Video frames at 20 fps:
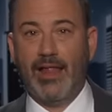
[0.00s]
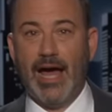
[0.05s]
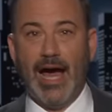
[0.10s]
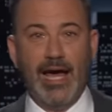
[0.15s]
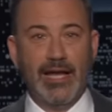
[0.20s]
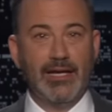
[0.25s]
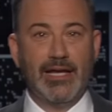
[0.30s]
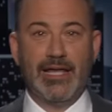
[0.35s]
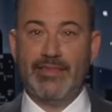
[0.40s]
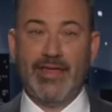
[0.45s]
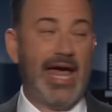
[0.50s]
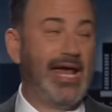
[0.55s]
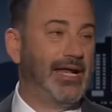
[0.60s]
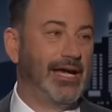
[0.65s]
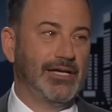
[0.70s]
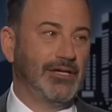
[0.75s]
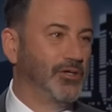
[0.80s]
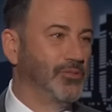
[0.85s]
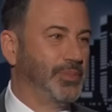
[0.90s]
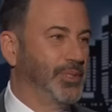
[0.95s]
I that
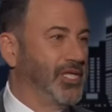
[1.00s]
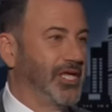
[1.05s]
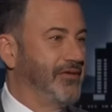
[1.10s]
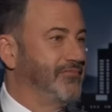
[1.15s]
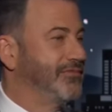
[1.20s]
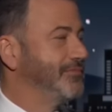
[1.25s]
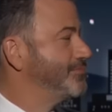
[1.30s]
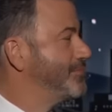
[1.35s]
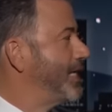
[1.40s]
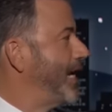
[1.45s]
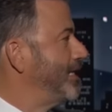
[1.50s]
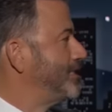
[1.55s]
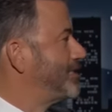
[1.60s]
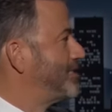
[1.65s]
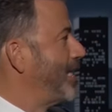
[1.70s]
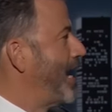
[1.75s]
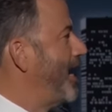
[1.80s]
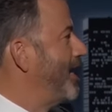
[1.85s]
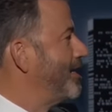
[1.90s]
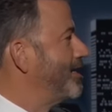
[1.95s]
I don't believe. That's not.